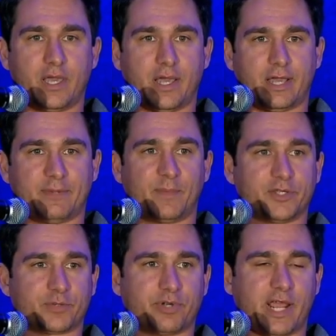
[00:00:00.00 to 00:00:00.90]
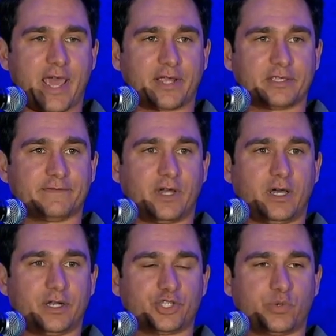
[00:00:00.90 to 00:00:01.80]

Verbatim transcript: Um, I'm also pretty active on